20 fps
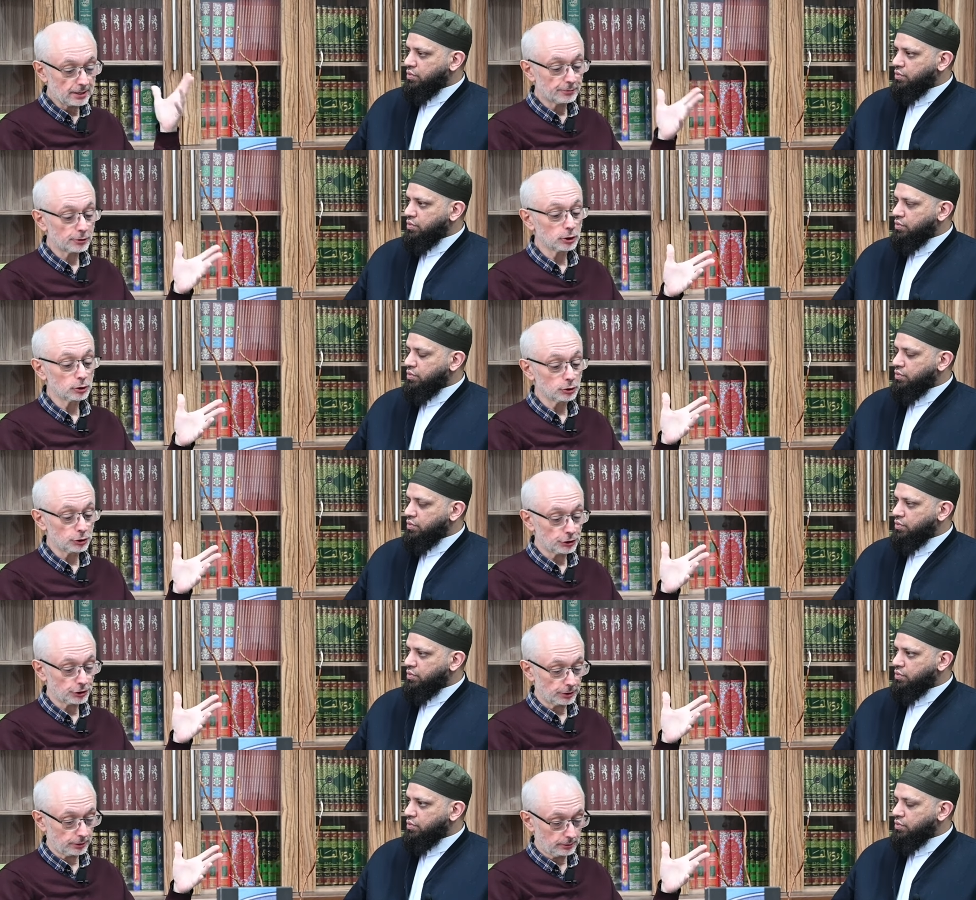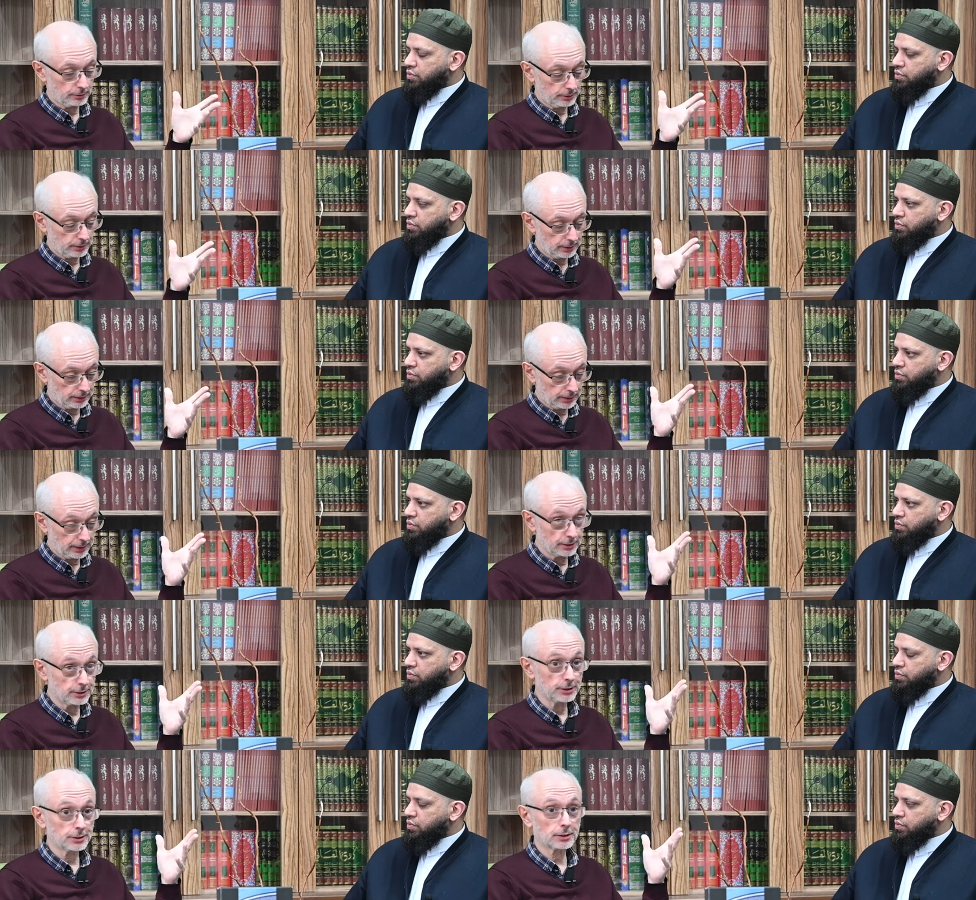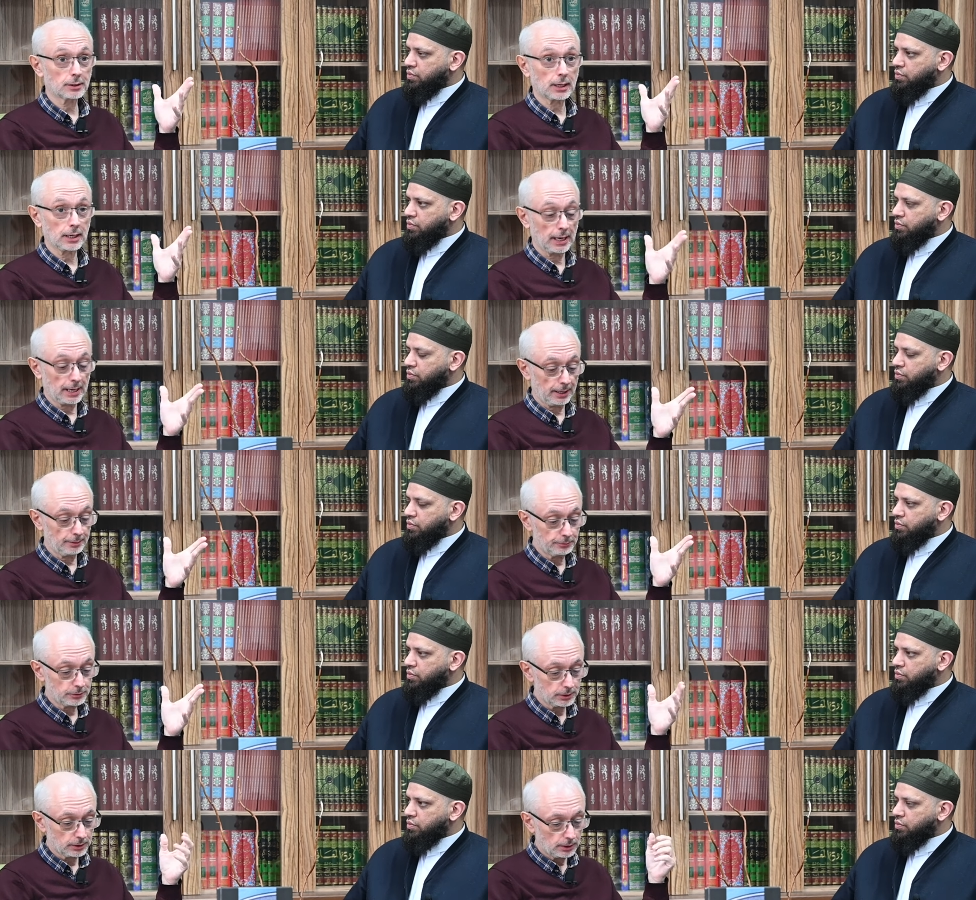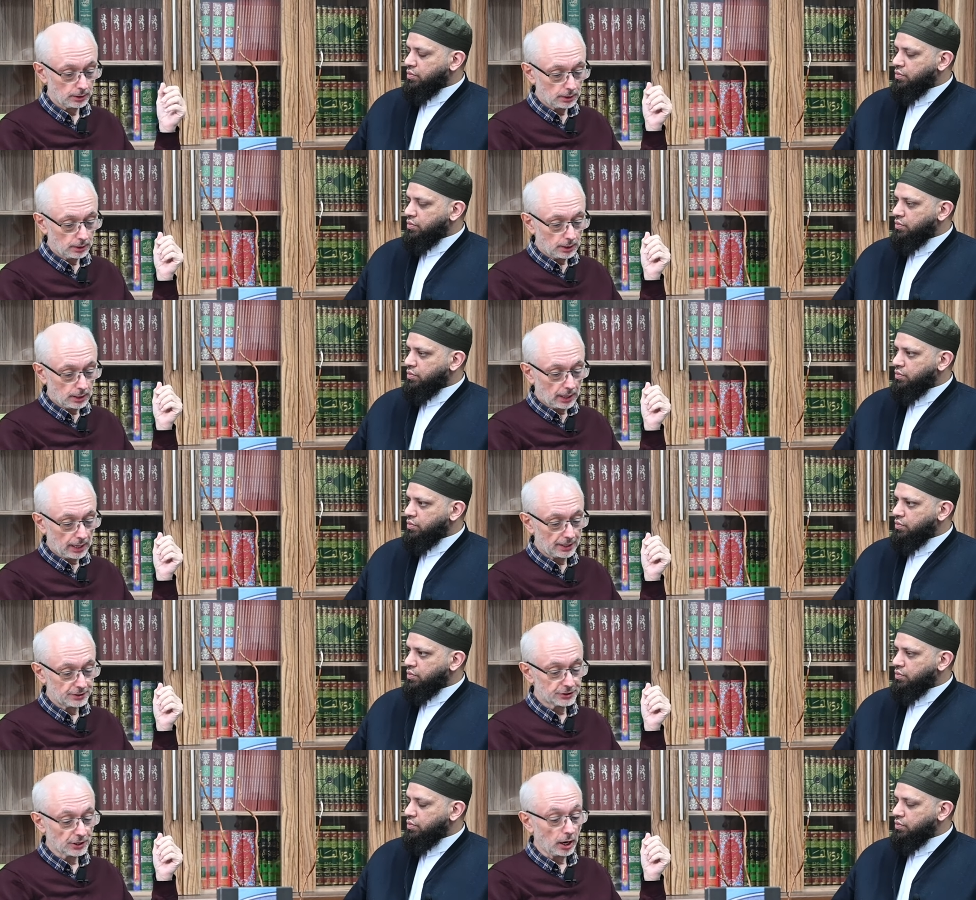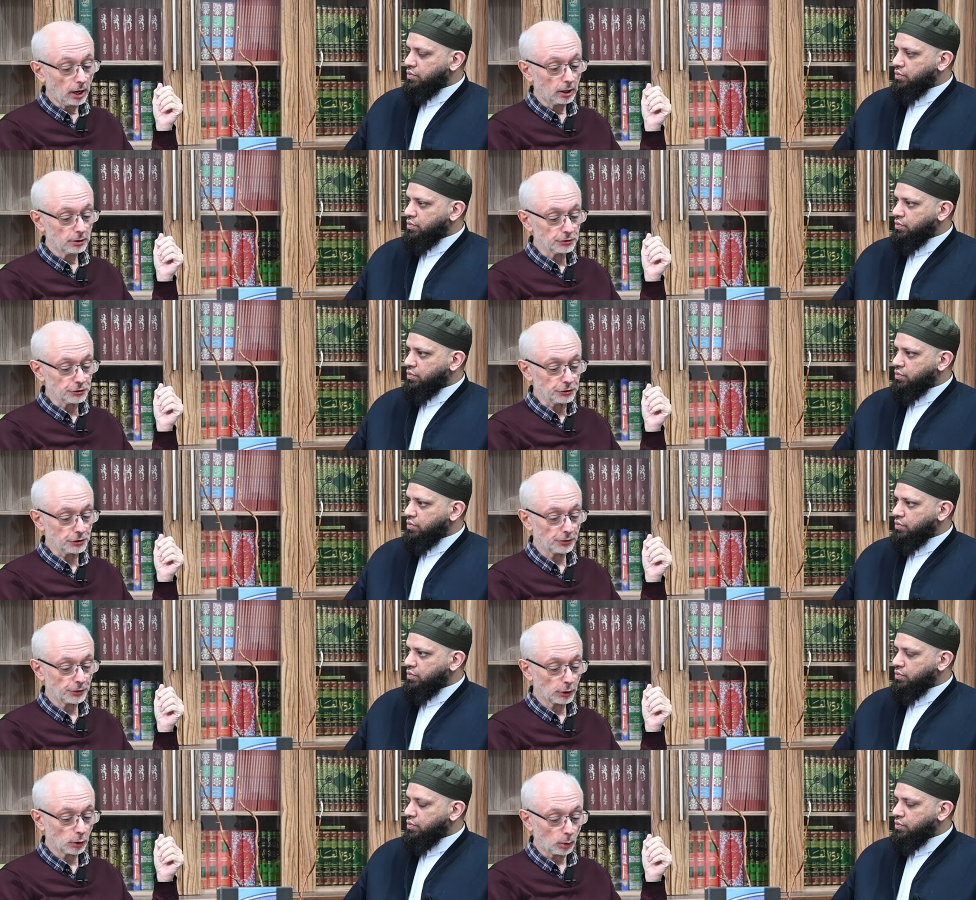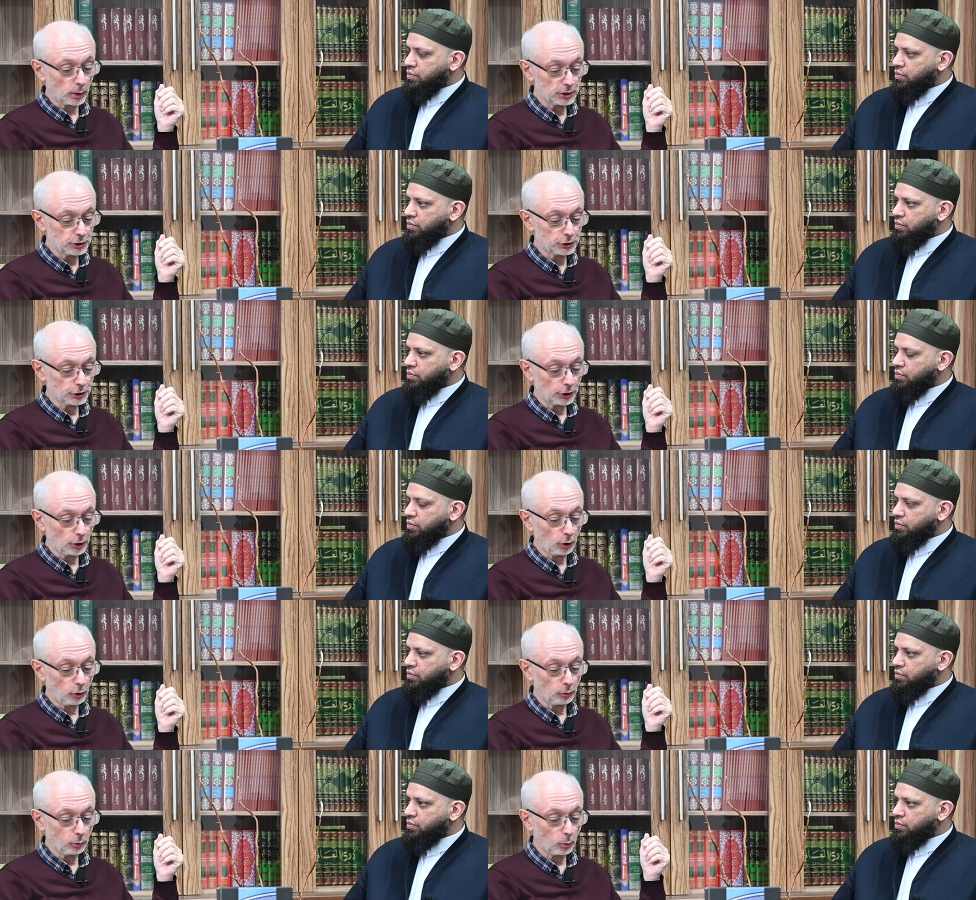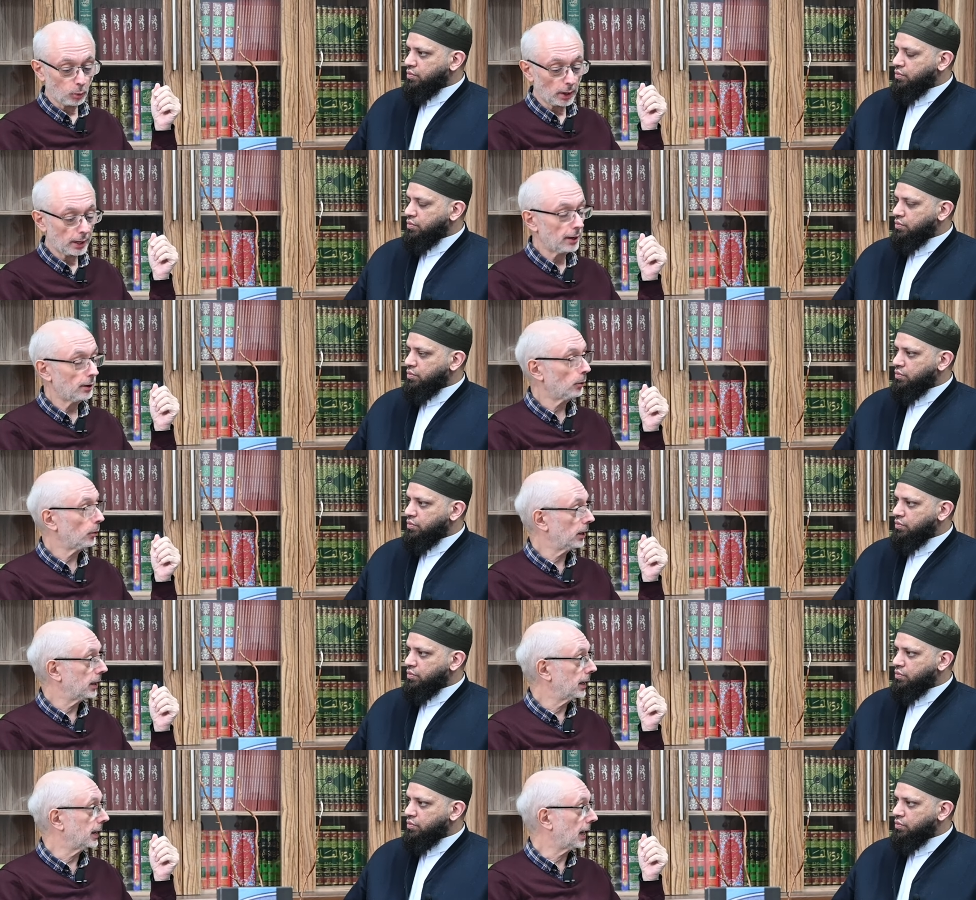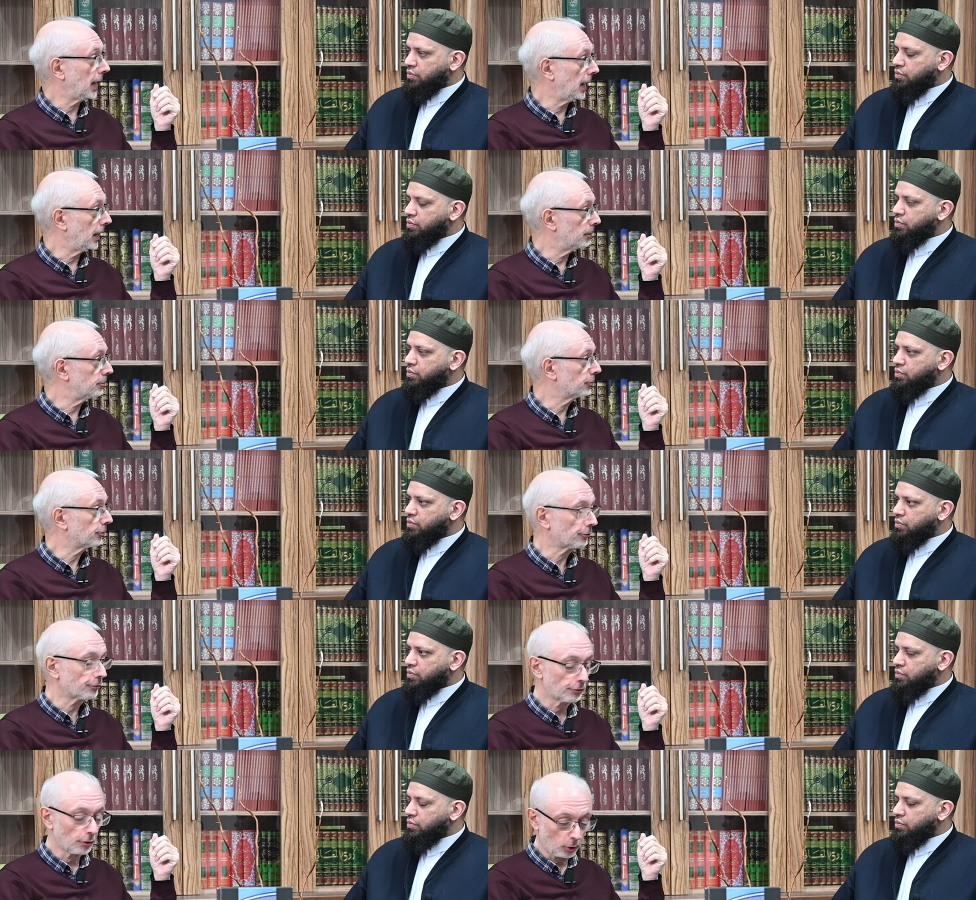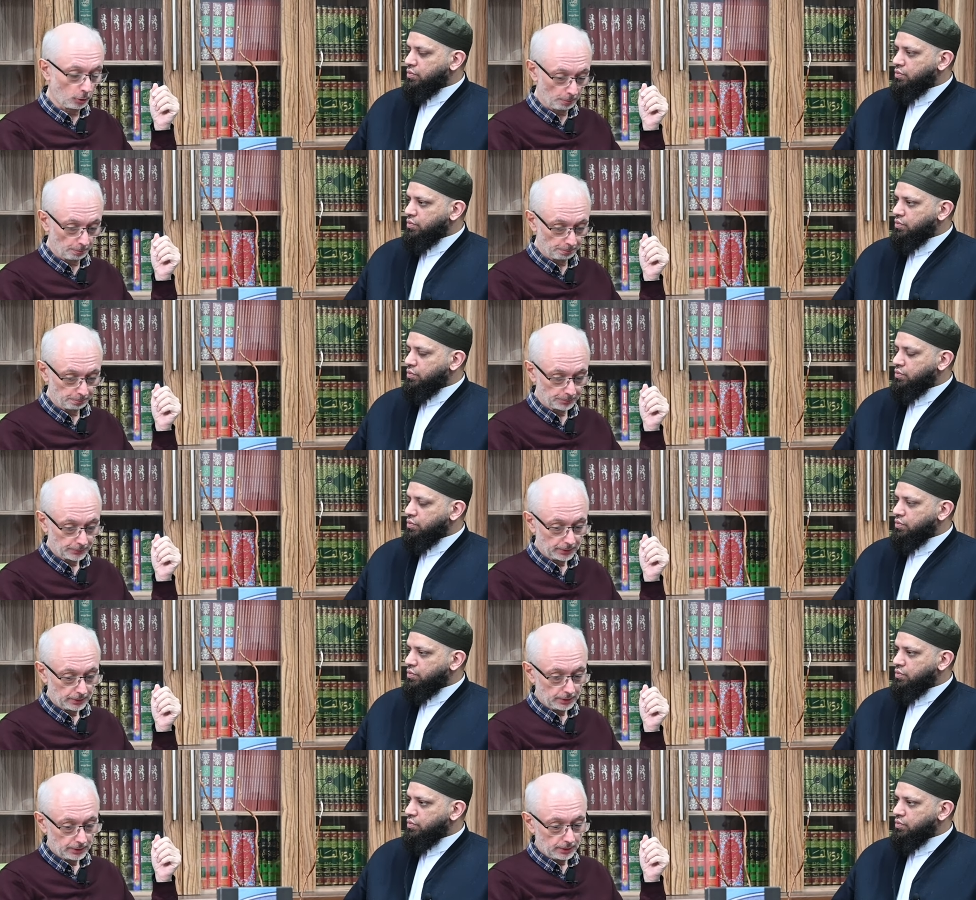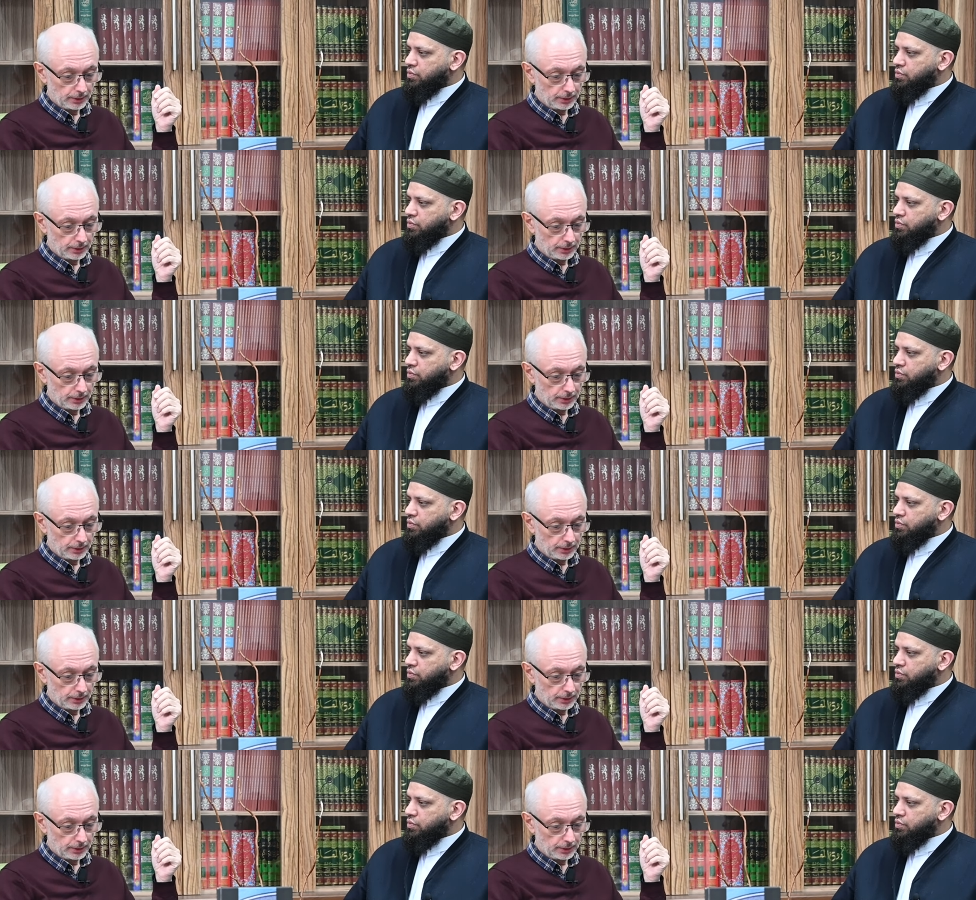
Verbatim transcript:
Speaker 1: Evolution, it is claimed, has answered the question of where we came from.